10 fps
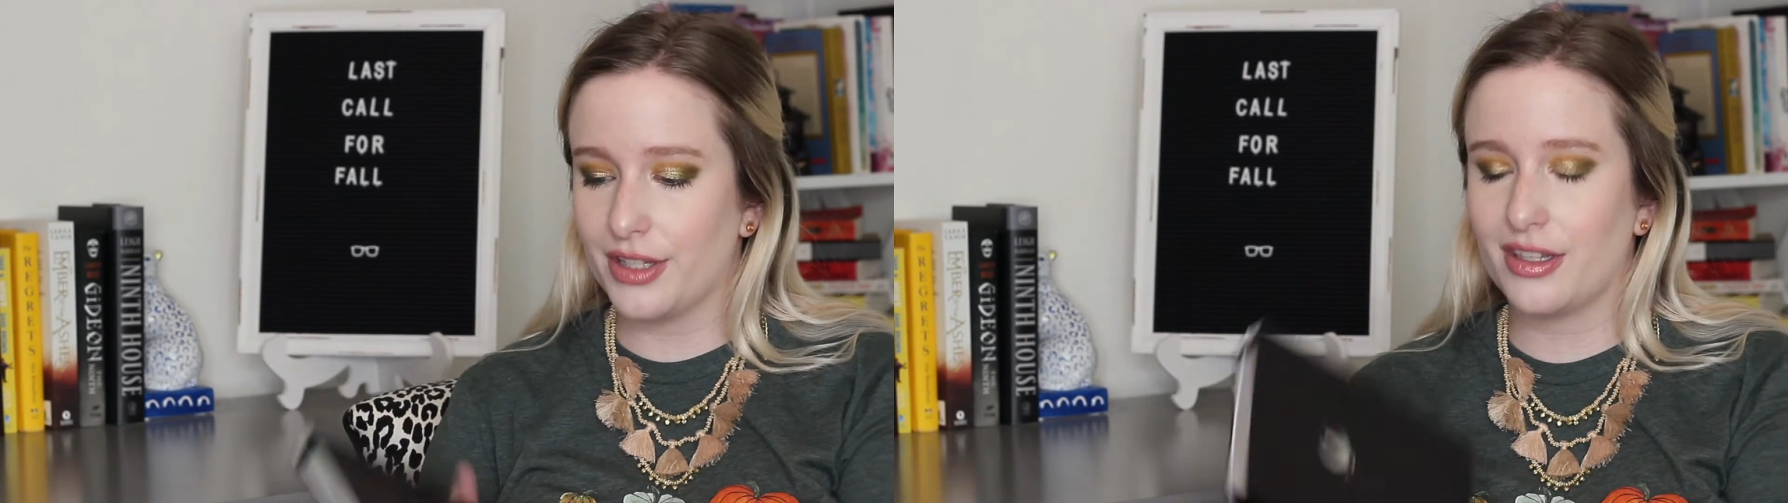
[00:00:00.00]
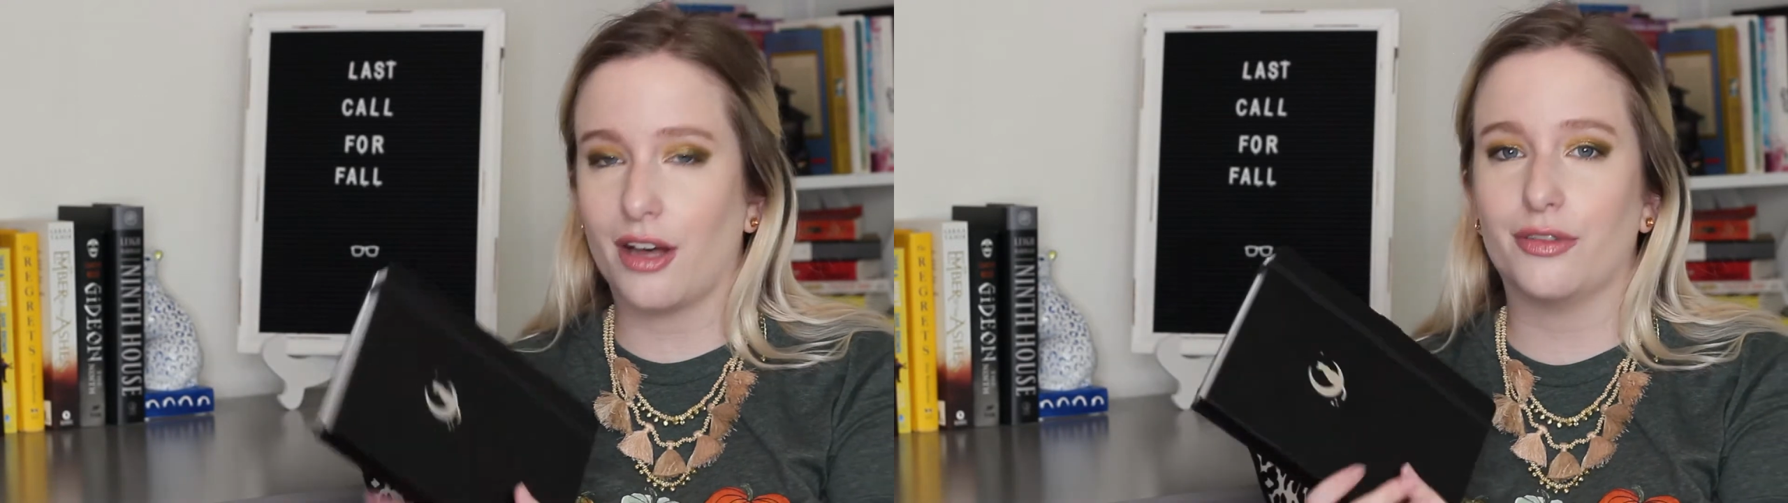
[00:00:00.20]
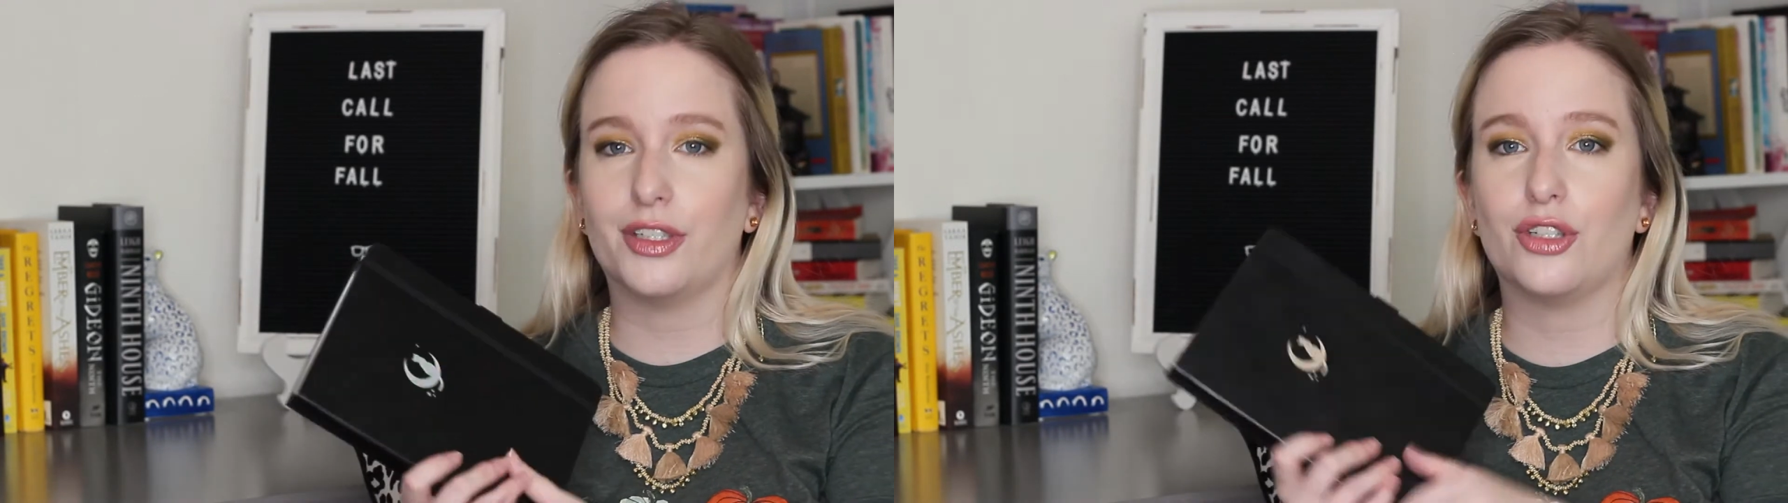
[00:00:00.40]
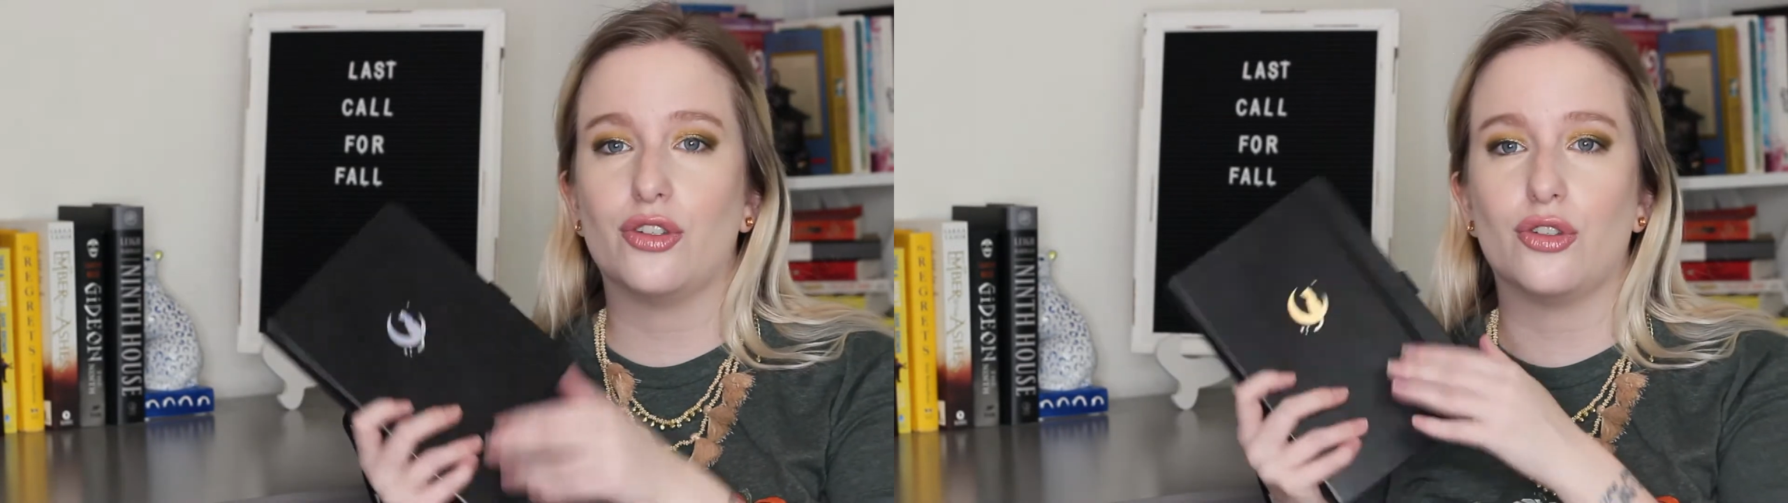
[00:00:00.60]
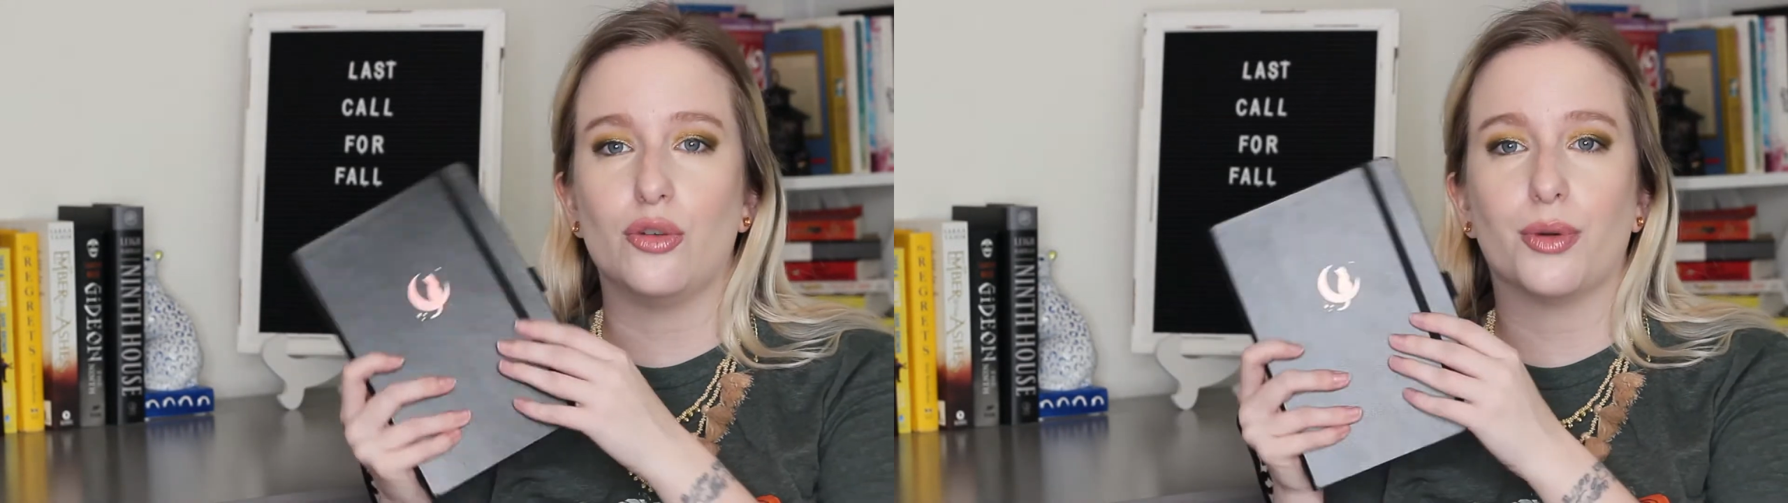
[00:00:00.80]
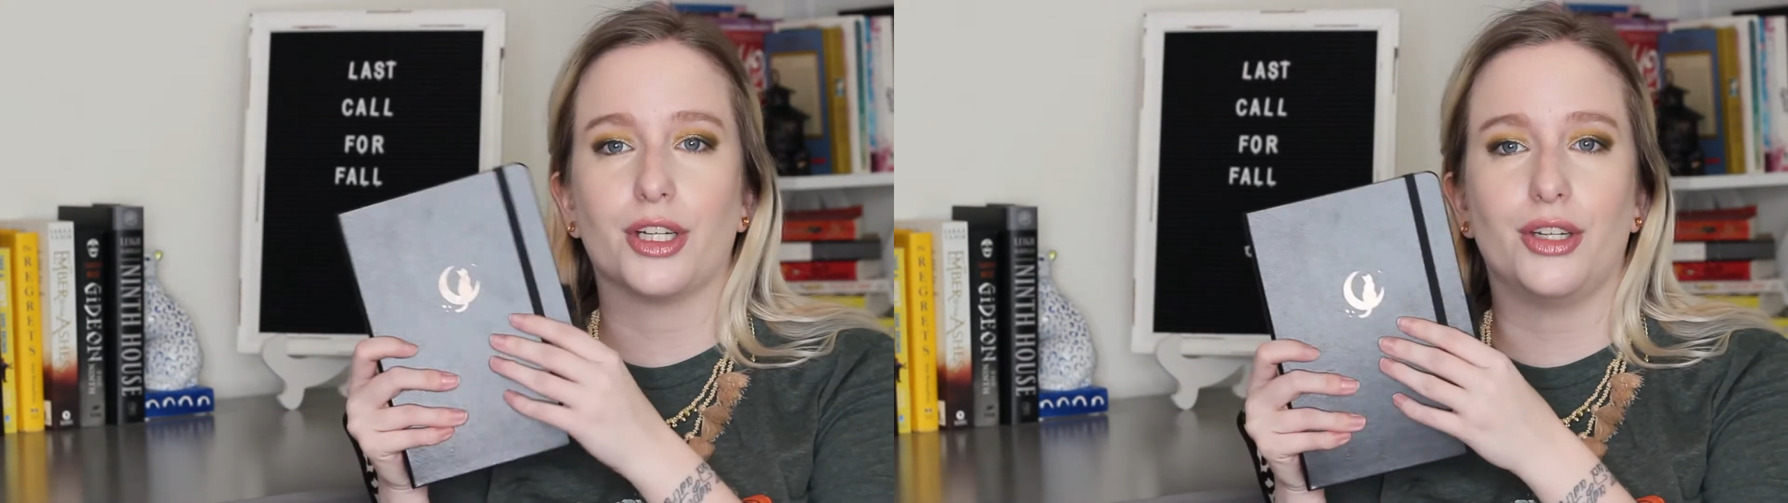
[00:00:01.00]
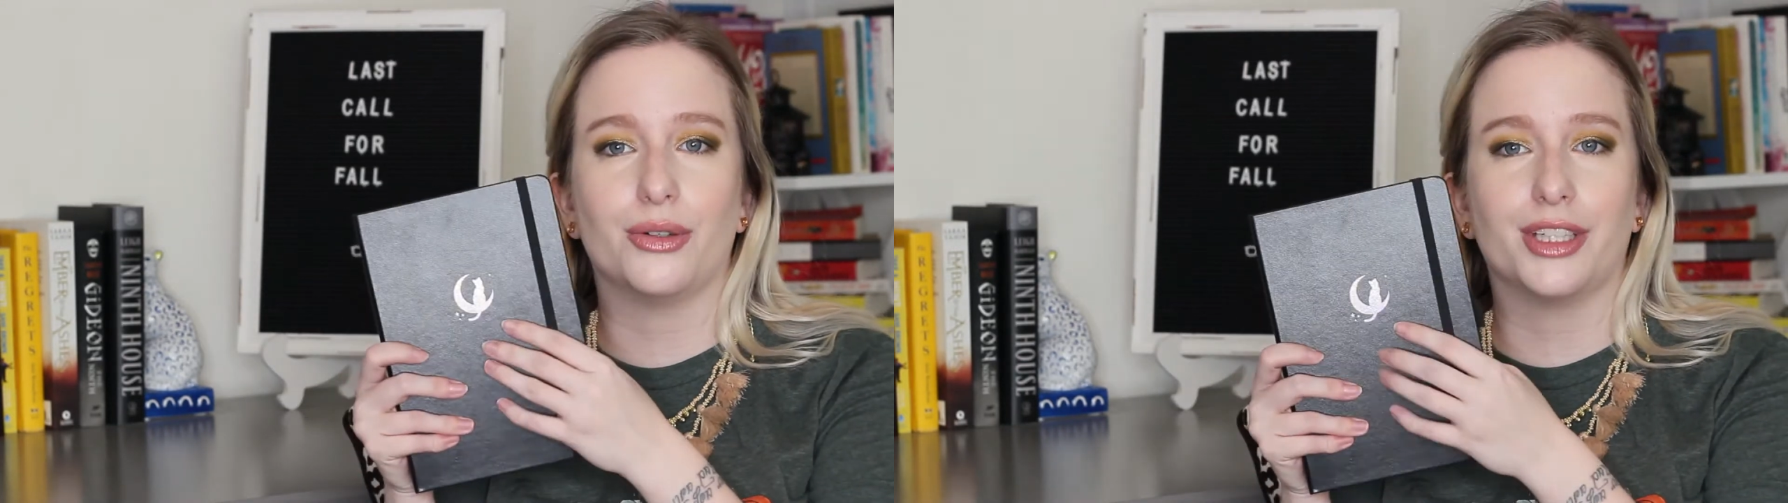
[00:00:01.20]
itself is super cute,